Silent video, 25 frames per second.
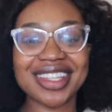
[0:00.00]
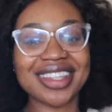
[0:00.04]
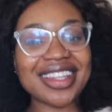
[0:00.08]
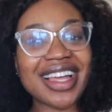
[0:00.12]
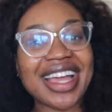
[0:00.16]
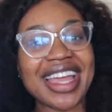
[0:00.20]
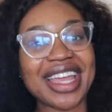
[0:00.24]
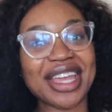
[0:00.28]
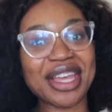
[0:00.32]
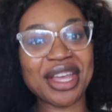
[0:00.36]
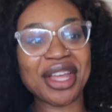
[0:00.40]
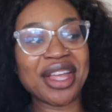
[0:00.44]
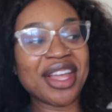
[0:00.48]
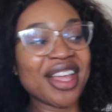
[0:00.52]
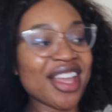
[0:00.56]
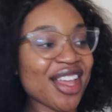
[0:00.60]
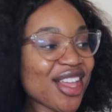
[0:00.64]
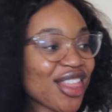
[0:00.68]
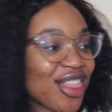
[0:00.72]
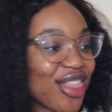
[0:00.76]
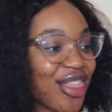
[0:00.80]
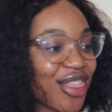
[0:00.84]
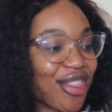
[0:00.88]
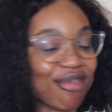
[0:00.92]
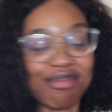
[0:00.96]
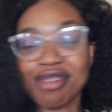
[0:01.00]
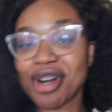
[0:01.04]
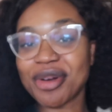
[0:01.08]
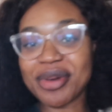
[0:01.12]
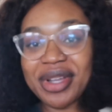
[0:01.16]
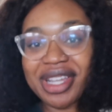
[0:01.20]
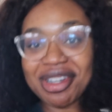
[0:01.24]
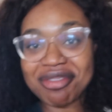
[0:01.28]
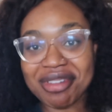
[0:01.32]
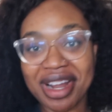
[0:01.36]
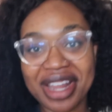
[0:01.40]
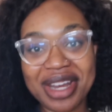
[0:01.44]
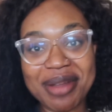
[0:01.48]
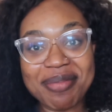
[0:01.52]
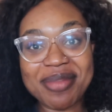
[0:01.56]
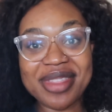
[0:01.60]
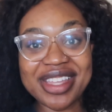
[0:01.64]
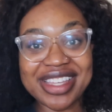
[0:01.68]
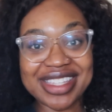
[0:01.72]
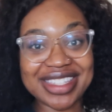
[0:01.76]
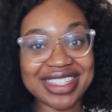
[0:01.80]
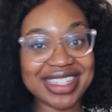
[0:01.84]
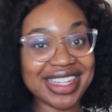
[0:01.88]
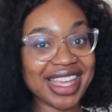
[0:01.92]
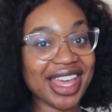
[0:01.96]
like throwing random
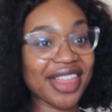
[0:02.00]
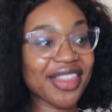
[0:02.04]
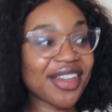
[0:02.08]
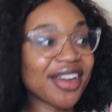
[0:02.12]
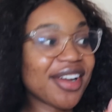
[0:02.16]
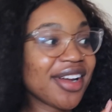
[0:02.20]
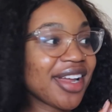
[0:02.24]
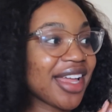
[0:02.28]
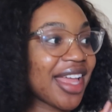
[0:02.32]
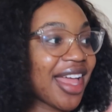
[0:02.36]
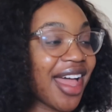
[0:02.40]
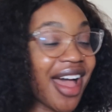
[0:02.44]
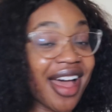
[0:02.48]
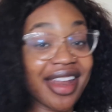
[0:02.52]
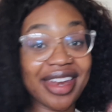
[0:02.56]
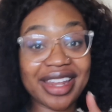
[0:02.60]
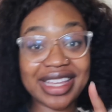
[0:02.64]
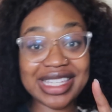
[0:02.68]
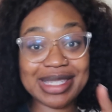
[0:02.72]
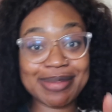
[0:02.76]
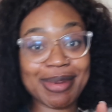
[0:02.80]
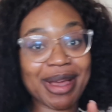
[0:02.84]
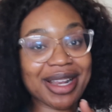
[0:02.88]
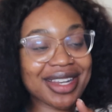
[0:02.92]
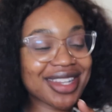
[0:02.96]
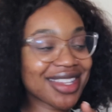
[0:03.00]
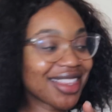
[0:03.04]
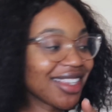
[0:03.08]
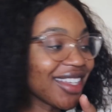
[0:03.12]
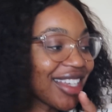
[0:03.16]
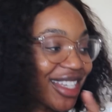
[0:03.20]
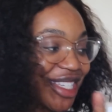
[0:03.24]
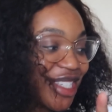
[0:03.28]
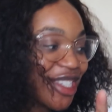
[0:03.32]
things together unexpectedly.